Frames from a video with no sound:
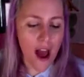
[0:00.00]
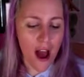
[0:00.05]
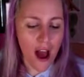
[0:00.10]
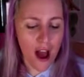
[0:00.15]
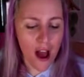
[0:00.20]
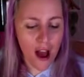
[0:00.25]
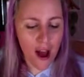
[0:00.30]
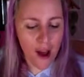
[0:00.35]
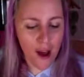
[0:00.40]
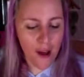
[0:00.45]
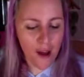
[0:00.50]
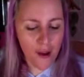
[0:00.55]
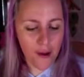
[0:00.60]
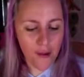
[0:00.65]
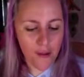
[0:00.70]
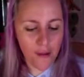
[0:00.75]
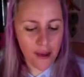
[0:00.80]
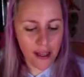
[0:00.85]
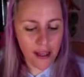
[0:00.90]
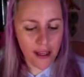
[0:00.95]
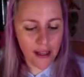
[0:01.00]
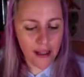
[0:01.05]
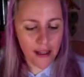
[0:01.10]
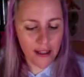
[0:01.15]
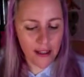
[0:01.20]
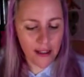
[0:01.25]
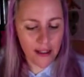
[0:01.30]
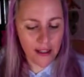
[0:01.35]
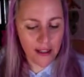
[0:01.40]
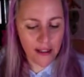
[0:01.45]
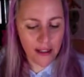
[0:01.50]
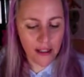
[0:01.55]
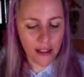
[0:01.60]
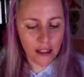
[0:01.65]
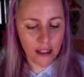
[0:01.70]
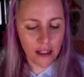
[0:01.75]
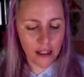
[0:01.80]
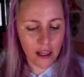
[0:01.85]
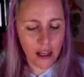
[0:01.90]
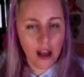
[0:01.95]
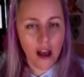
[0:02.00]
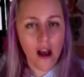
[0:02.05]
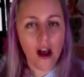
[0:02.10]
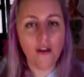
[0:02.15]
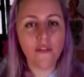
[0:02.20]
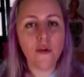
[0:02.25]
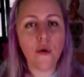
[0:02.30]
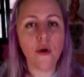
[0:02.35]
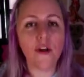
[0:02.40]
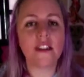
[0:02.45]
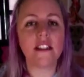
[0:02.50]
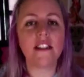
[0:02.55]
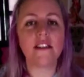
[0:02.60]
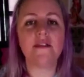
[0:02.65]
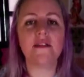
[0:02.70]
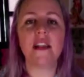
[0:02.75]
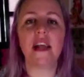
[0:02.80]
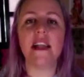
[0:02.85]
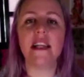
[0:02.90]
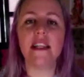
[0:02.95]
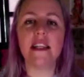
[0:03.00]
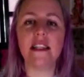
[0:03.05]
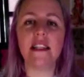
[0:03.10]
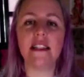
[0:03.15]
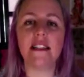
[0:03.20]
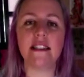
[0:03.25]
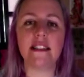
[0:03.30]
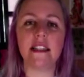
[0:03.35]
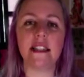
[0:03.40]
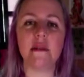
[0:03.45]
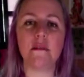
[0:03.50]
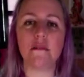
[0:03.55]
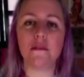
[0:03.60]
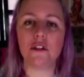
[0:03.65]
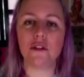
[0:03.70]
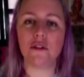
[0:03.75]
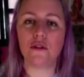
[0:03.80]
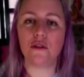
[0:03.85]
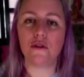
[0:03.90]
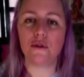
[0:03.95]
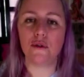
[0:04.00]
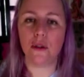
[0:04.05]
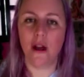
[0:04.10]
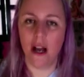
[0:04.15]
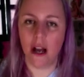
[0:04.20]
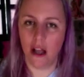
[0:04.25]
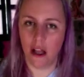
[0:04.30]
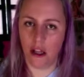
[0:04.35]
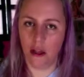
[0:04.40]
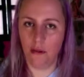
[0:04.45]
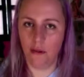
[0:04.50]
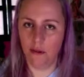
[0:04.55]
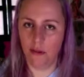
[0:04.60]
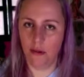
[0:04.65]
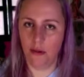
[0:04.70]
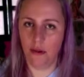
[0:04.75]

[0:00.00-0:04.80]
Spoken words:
And of course, if none of these seem to help,